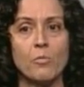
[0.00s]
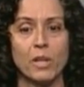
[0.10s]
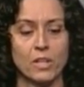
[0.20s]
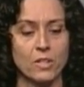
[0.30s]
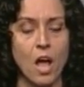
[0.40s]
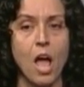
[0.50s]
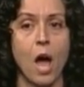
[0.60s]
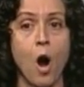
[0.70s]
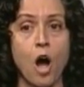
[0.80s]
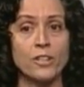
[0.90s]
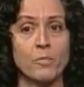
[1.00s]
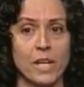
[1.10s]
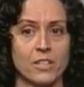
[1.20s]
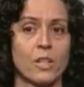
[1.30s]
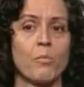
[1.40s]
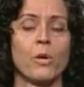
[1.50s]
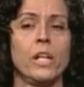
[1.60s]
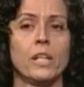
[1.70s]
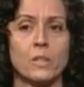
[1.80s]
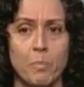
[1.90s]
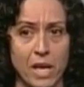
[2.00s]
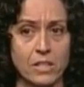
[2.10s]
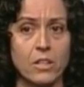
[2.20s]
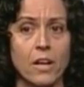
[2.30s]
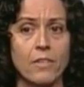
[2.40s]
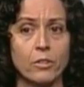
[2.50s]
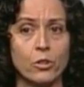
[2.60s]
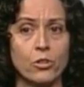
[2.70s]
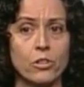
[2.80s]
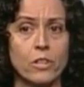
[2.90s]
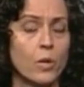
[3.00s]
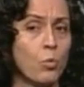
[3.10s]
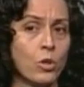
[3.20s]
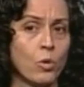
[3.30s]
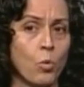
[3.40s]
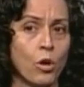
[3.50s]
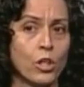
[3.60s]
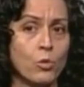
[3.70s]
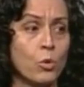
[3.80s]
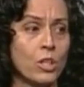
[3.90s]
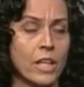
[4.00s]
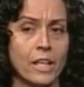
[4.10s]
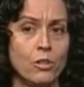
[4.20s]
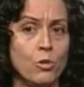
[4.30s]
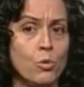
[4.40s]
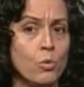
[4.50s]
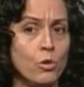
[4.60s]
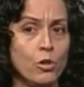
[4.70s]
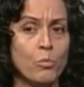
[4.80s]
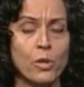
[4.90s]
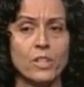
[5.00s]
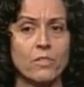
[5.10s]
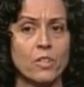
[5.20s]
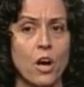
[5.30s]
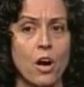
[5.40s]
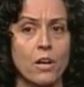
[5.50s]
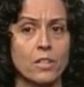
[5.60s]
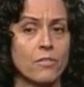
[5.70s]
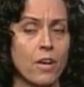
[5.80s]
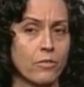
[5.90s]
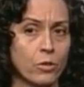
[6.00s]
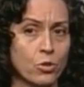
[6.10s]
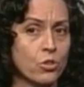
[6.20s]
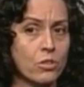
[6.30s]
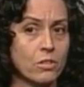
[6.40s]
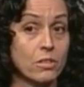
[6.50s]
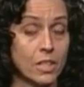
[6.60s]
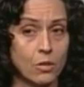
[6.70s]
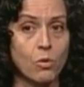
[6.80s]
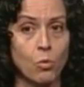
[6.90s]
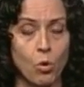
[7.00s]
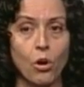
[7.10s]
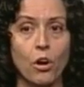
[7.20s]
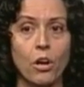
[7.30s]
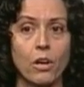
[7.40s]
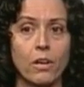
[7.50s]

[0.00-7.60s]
Because all domestic breeding is based on evolution. It wouldn't work. You wouldn't get new breeds of dogs if evolution didn't work.